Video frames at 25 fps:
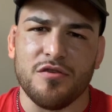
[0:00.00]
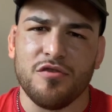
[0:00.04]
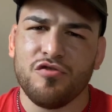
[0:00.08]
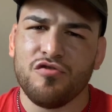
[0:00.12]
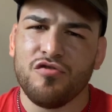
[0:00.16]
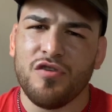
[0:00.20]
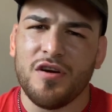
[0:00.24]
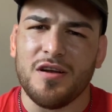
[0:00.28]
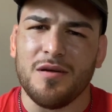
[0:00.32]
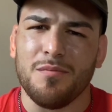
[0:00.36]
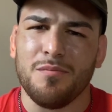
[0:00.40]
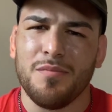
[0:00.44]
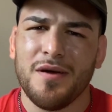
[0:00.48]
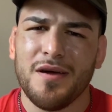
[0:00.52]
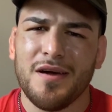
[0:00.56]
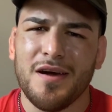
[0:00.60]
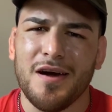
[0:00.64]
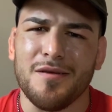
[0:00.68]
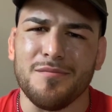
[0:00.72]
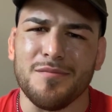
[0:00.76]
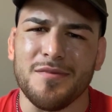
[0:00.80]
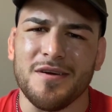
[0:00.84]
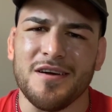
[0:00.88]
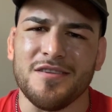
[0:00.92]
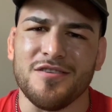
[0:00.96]
You're trying to pick
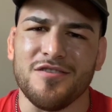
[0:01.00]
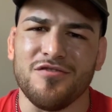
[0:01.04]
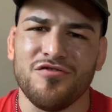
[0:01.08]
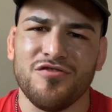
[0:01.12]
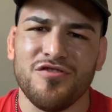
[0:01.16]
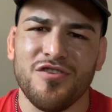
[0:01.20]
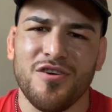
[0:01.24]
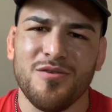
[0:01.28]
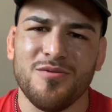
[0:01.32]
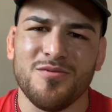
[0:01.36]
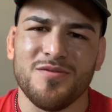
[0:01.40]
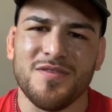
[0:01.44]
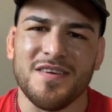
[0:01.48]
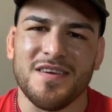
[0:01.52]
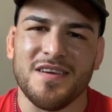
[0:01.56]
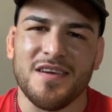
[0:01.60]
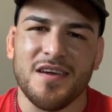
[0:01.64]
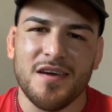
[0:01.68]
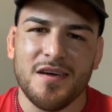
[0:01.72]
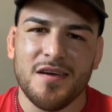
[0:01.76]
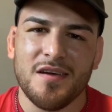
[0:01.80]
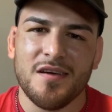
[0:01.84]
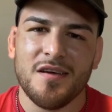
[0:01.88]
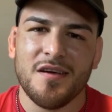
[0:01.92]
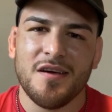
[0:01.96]
on me on the show to
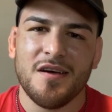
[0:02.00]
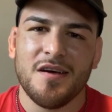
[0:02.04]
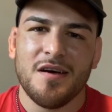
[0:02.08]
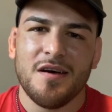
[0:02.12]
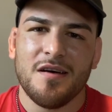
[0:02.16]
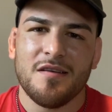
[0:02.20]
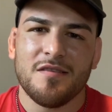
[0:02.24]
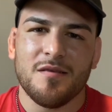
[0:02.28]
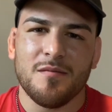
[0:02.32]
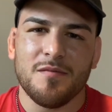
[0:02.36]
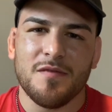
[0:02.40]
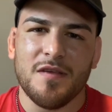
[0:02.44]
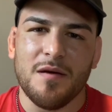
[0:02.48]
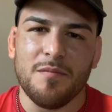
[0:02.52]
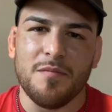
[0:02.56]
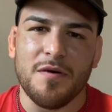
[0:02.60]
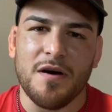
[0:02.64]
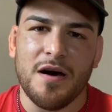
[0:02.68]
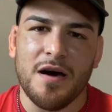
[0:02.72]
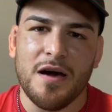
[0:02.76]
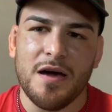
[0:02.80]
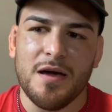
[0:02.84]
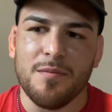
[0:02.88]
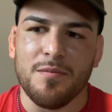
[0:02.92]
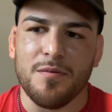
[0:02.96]
get some type of
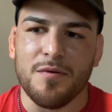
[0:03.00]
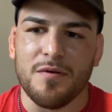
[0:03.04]
hype.